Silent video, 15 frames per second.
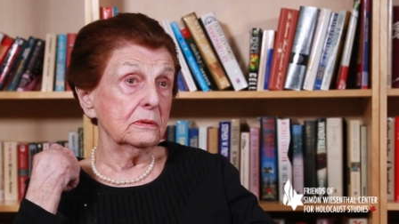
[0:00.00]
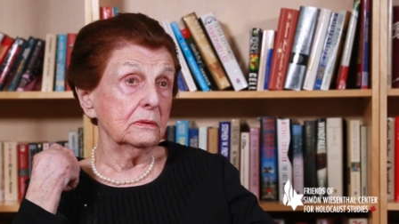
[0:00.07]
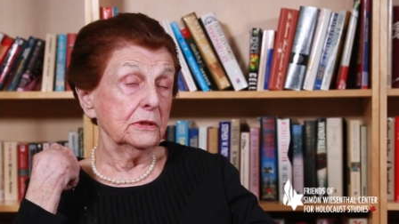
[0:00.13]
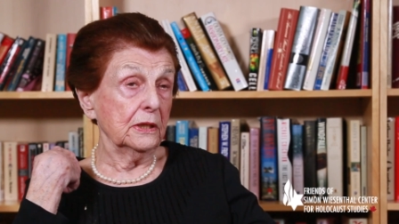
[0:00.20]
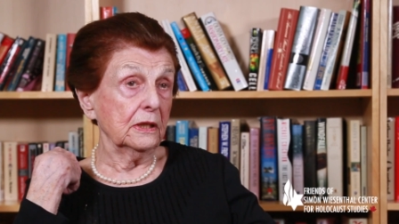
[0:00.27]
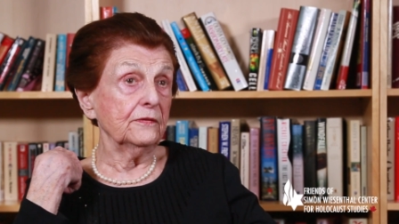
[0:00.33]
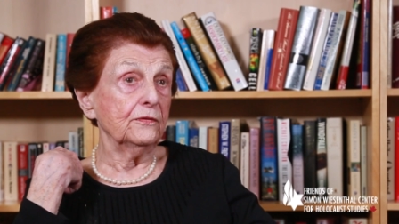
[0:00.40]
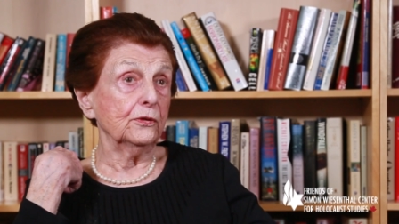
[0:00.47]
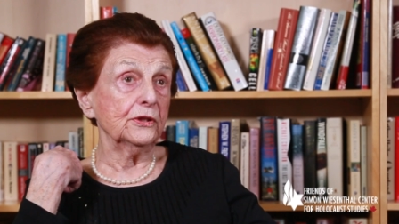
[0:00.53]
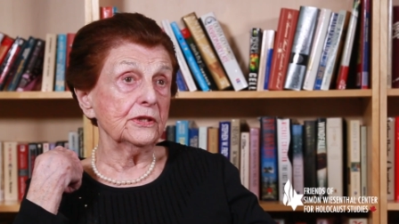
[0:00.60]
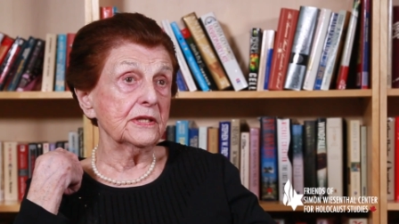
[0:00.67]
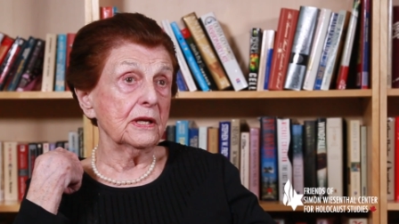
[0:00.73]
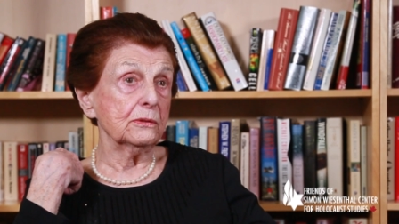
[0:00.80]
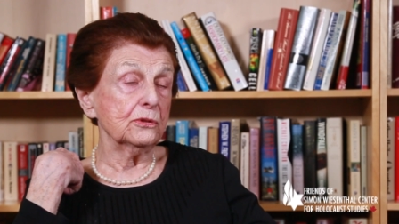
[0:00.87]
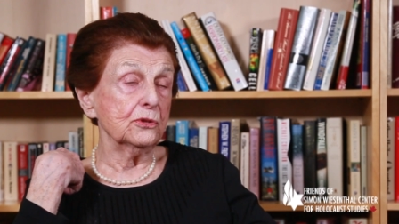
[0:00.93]
nearly
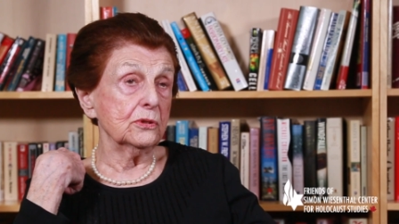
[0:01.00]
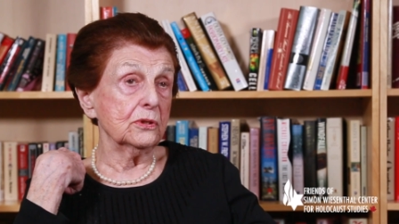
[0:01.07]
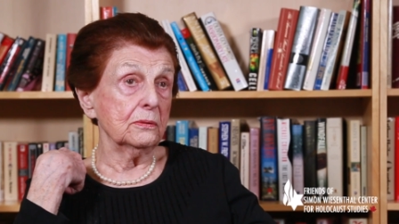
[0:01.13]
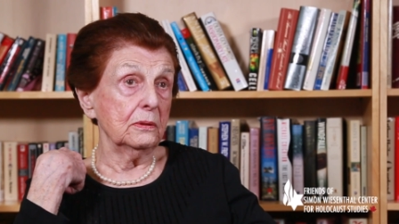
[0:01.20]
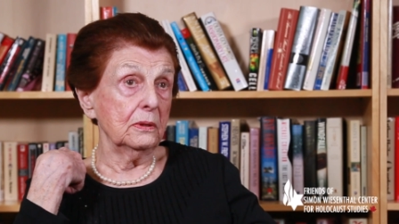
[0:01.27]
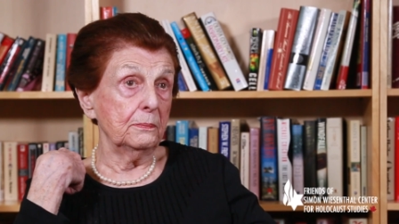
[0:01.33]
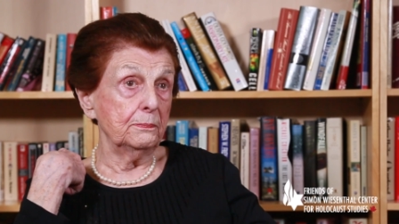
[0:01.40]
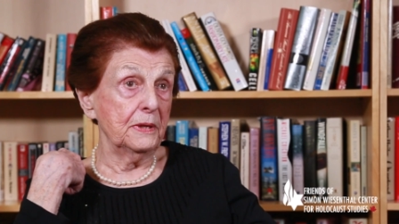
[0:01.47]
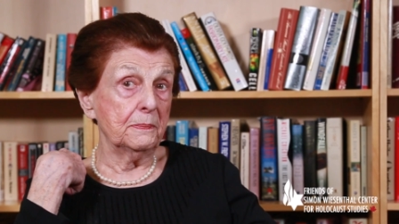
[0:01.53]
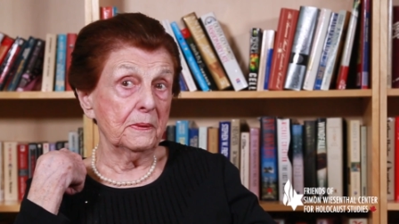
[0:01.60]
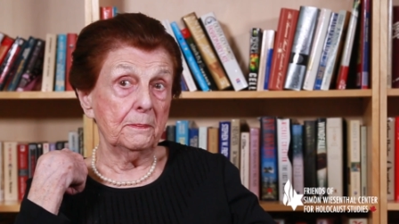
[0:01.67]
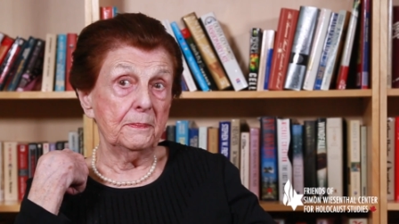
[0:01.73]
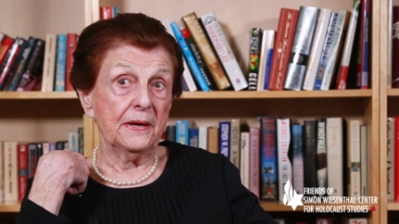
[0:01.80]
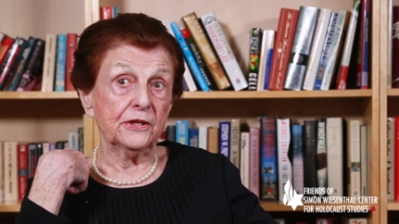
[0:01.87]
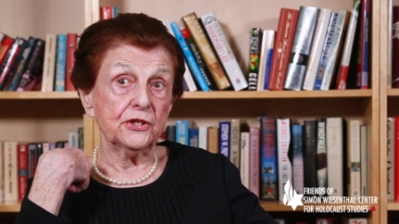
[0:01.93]
40,000
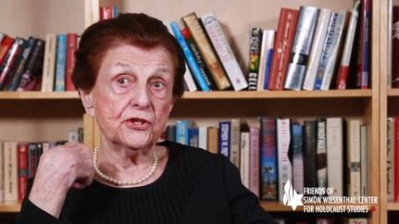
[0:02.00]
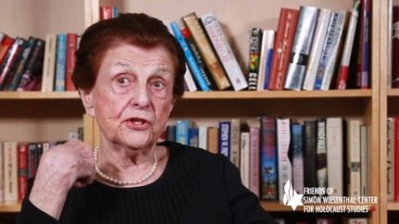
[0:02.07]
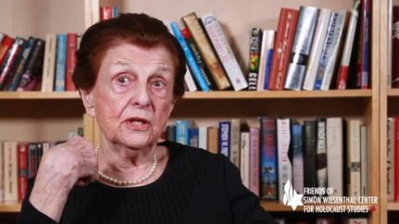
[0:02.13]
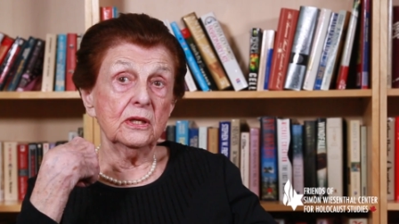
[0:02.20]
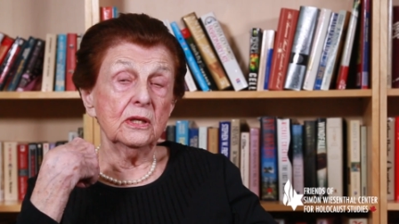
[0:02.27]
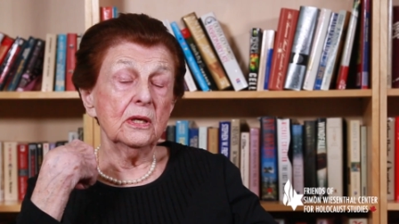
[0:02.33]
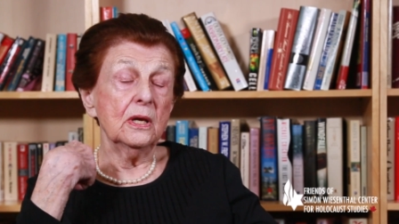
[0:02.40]
people perished.